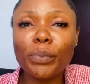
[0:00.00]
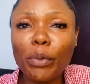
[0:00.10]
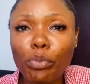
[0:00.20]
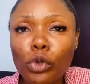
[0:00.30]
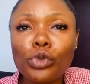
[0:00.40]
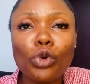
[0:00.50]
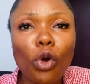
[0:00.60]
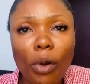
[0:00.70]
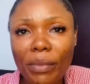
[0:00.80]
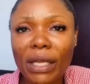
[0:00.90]
people to
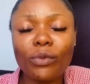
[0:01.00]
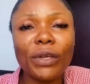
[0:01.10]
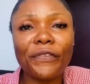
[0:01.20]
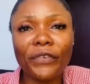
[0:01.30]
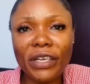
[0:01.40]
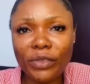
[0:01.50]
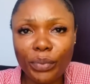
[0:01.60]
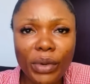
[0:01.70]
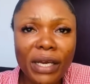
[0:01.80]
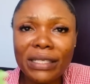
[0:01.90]
come in with fresh
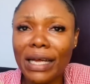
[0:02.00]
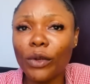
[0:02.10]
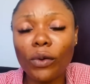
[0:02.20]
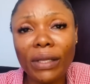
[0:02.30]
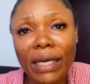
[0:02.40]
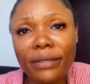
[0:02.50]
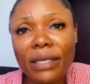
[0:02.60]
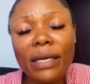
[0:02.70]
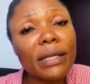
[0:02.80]
brains and all that.